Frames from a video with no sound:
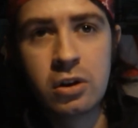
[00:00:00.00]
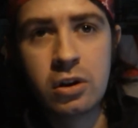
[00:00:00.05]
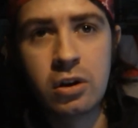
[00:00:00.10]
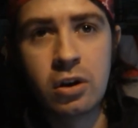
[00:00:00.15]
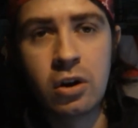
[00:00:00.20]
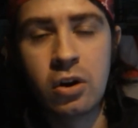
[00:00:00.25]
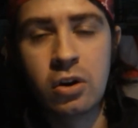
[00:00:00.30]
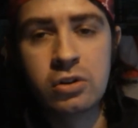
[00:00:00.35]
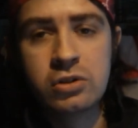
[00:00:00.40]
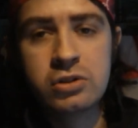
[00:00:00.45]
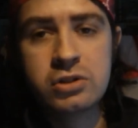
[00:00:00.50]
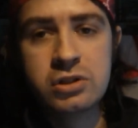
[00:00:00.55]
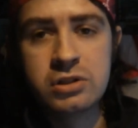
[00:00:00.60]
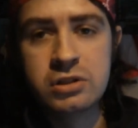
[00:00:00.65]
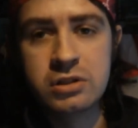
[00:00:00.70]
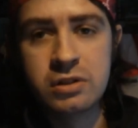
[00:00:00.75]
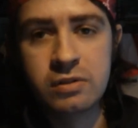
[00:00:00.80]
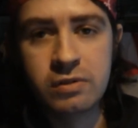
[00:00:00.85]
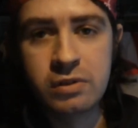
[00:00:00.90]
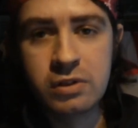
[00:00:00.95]

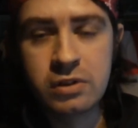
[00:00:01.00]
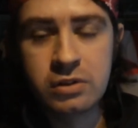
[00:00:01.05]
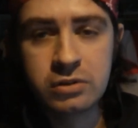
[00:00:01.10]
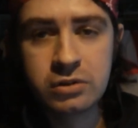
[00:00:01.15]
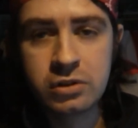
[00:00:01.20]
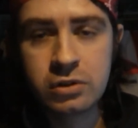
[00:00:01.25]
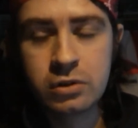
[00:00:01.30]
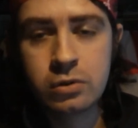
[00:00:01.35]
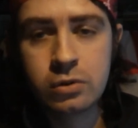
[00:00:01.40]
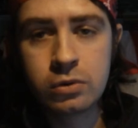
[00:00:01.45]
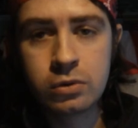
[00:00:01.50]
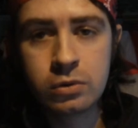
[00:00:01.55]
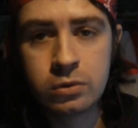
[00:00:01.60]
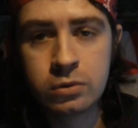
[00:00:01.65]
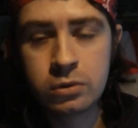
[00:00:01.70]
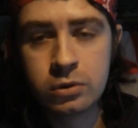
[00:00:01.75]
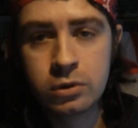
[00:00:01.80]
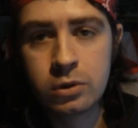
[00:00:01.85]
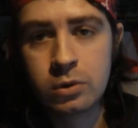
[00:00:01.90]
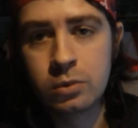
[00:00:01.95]
hundreds of years ago
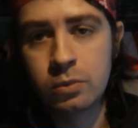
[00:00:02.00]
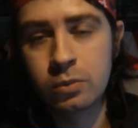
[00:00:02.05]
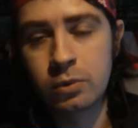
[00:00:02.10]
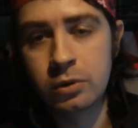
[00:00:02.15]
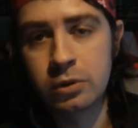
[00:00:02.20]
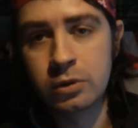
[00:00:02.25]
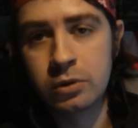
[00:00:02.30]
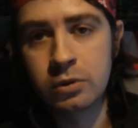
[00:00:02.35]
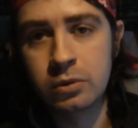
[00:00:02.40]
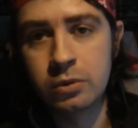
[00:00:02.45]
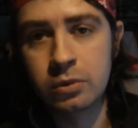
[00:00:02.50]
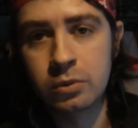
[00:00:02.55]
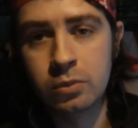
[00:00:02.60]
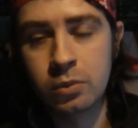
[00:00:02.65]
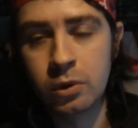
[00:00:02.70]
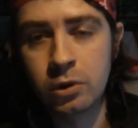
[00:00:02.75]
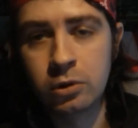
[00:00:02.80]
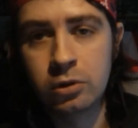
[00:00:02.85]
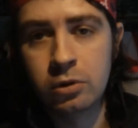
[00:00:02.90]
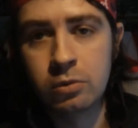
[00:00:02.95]
when
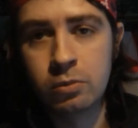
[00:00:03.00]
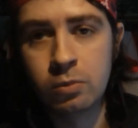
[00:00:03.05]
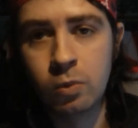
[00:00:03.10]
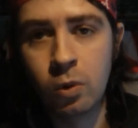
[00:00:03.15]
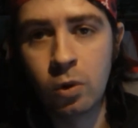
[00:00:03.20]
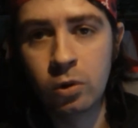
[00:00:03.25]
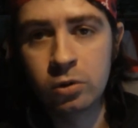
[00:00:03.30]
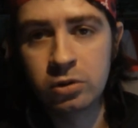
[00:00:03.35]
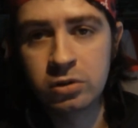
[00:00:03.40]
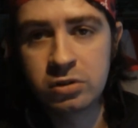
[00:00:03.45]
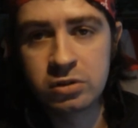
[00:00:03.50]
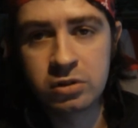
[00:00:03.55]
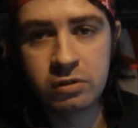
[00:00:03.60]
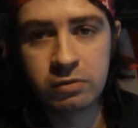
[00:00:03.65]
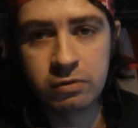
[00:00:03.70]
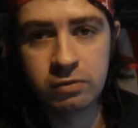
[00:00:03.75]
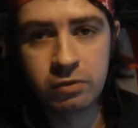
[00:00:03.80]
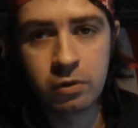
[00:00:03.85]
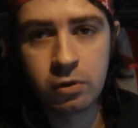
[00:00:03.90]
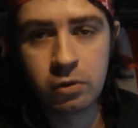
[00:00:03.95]
William Wallace had
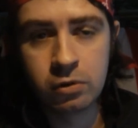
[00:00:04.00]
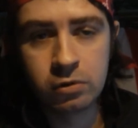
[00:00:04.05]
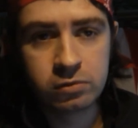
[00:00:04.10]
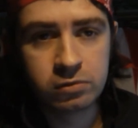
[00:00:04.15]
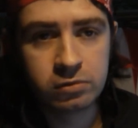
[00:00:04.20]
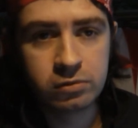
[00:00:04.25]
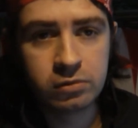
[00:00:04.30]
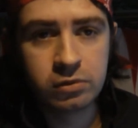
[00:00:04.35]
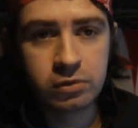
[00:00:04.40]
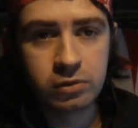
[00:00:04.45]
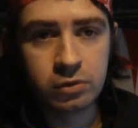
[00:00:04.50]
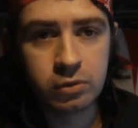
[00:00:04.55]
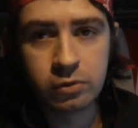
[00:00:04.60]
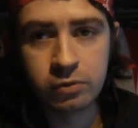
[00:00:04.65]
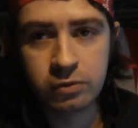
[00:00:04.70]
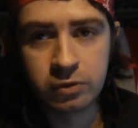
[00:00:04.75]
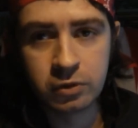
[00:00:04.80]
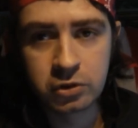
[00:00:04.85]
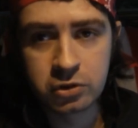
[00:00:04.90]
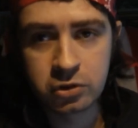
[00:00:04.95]
fought,
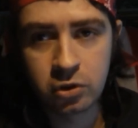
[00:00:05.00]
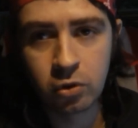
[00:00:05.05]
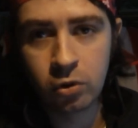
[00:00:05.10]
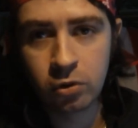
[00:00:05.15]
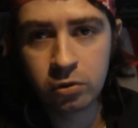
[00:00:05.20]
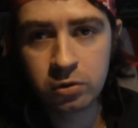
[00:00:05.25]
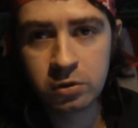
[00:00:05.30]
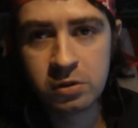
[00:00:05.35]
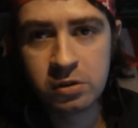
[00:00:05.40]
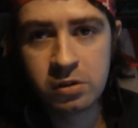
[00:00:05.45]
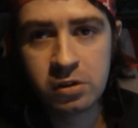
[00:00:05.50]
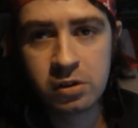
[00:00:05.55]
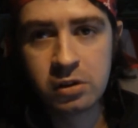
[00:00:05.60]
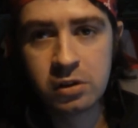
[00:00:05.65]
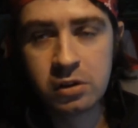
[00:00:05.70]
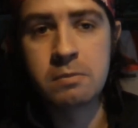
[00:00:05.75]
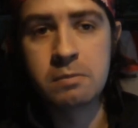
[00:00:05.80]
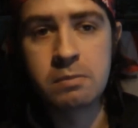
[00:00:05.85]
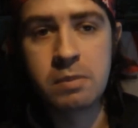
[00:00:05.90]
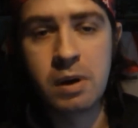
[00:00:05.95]
for Scotland.
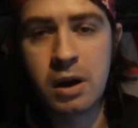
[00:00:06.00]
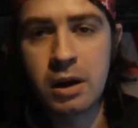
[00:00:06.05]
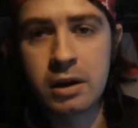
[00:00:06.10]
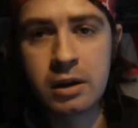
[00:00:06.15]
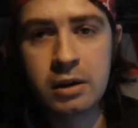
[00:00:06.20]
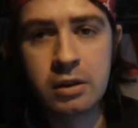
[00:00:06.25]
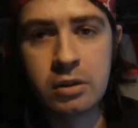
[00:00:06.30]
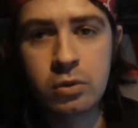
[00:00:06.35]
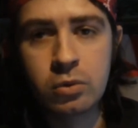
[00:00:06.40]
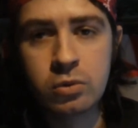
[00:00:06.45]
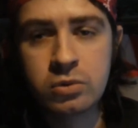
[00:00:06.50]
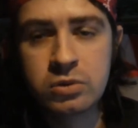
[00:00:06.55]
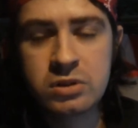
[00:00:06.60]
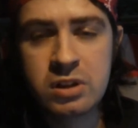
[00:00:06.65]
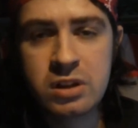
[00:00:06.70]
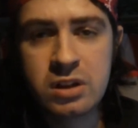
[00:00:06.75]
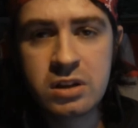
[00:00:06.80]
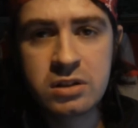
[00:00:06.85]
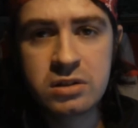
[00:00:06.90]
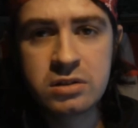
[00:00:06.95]
And back in those
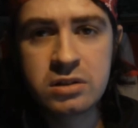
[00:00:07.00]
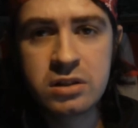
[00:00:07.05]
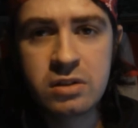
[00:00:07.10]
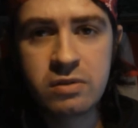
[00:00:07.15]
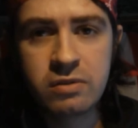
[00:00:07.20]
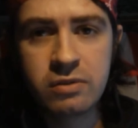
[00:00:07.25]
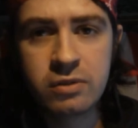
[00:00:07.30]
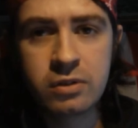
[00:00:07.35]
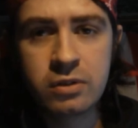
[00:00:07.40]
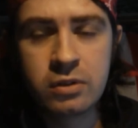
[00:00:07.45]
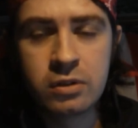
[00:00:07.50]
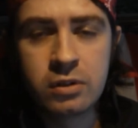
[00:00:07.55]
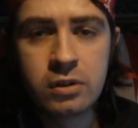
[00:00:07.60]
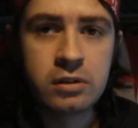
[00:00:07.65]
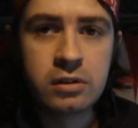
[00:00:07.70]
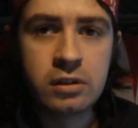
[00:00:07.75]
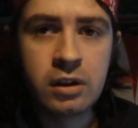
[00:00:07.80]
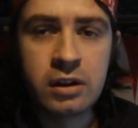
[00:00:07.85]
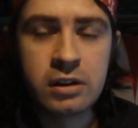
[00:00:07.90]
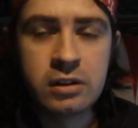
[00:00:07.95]
days, even
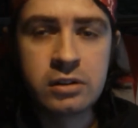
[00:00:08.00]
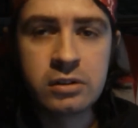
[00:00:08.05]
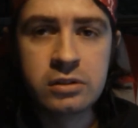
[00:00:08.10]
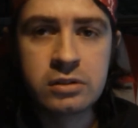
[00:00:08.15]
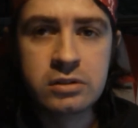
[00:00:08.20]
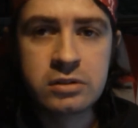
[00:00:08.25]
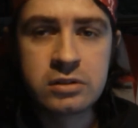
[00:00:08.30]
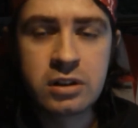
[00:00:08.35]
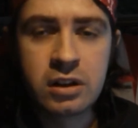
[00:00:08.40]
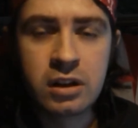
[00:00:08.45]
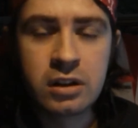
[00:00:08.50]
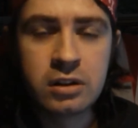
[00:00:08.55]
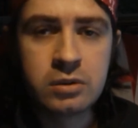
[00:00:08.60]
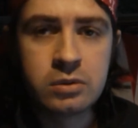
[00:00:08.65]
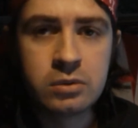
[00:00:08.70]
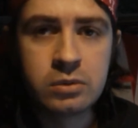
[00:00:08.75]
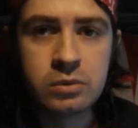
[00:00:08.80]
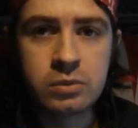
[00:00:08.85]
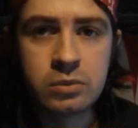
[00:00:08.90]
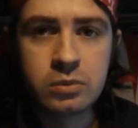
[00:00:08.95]
England's
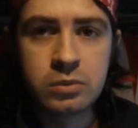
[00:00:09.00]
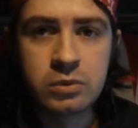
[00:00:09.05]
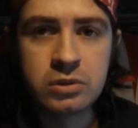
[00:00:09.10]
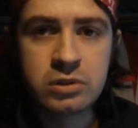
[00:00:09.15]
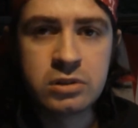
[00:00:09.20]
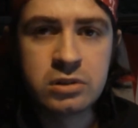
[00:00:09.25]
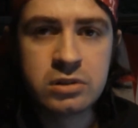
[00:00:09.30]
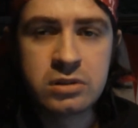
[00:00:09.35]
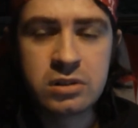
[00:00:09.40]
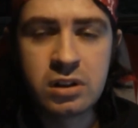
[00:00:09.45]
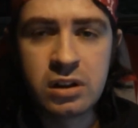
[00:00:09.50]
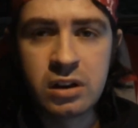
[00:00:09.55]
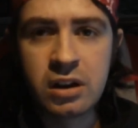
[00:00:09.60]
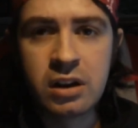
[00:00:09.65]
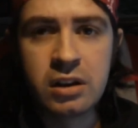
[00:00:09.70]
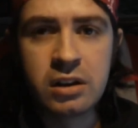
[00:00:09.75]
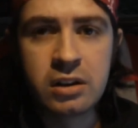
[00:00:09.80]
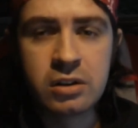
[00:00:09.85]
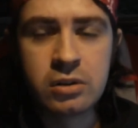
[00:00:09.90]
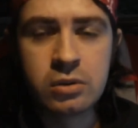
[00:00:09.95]
king was
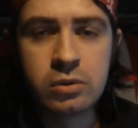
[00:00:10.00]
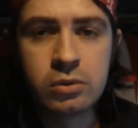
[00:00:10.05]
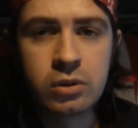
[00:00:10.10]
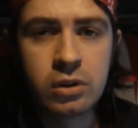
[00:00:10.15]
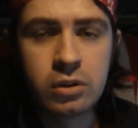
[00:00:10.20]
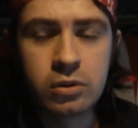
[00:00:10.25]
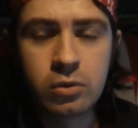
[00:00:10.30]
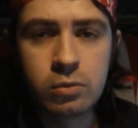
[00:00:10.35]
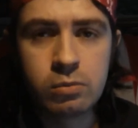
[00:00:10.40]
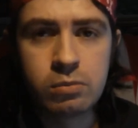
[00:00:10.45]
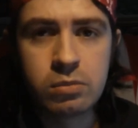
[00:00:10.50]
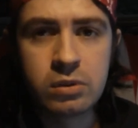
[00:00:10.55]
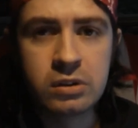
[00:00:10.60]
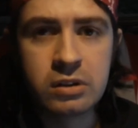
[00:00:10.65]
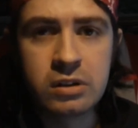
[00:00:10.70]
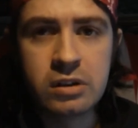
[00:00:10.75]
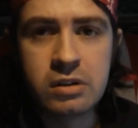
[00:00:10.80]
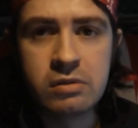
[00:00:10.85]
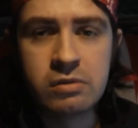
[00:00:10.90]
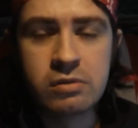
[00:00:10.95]
tyrannical, and I don't
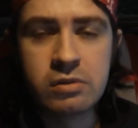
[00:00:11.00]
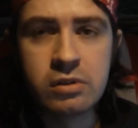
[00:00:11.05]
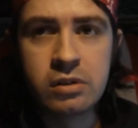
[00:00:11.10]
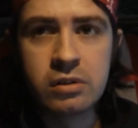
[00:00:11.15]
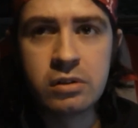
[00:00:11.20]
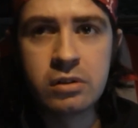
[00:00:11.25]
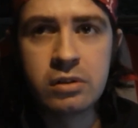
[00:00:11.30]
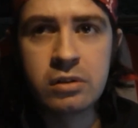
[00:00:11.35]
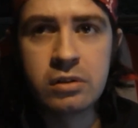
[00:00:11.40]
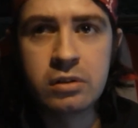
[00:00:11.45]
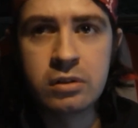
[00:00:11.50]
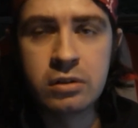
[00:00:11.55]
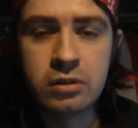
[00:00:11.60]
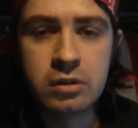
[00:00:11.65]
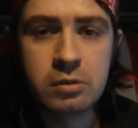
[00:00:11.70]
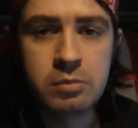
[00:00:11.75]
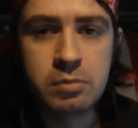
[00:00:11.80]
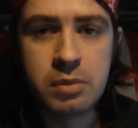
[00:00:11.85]
believe that the